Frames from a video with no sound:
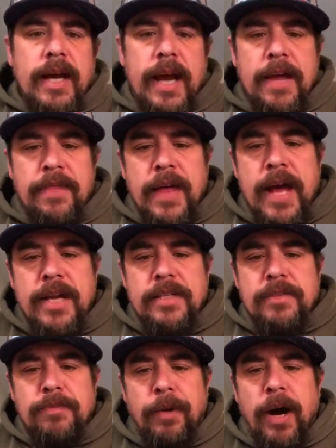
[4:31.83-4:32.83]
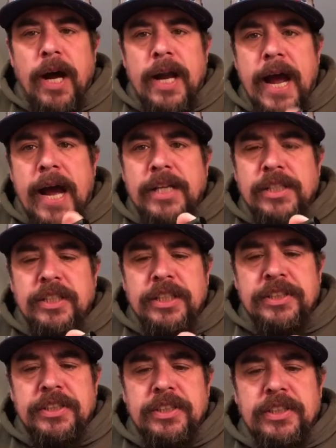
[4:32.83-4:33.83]
And that spot actually
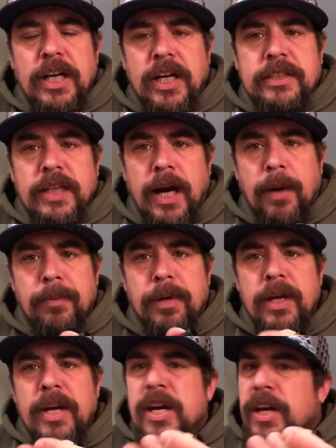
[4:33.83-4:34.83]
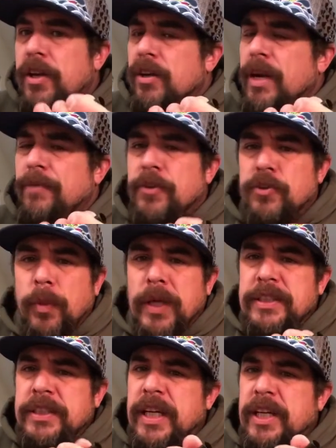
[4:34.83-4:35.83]
snugs up. You don't have to
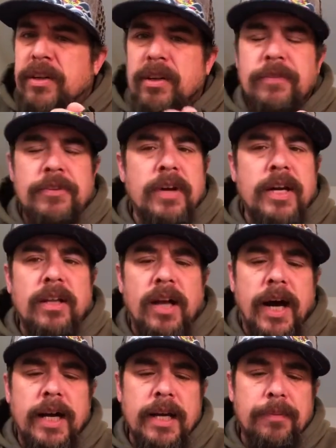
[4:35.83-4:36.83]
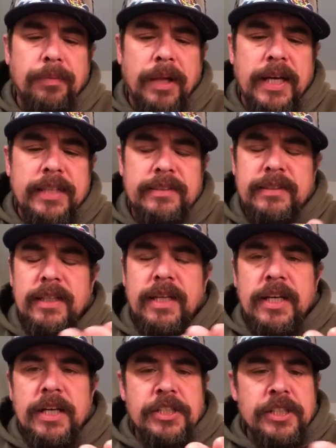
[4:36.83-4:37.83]
twist it. You don't have to try to lock it in place.
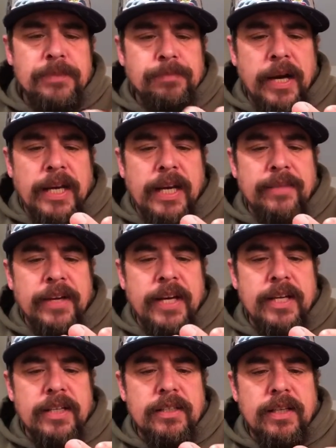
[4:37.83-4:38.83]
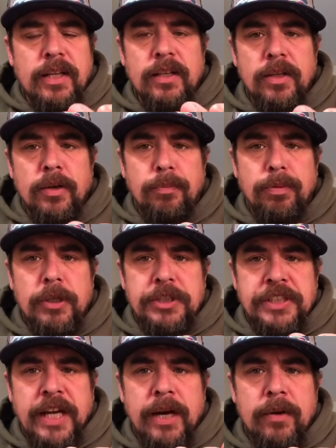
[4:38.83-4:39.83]
Just by giving it a little
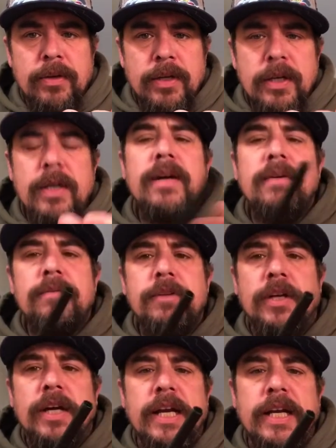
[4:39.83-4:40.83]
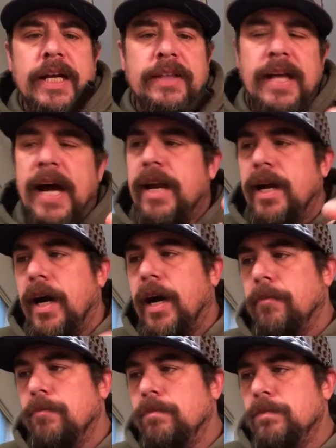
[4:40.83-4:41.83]
push down, you're going to get that,
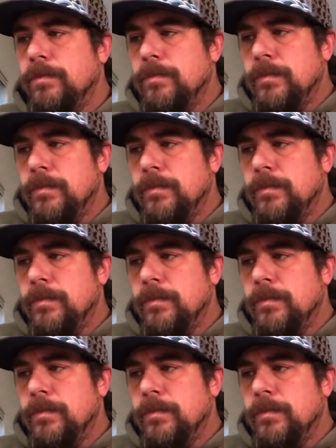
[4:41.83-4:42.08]
um,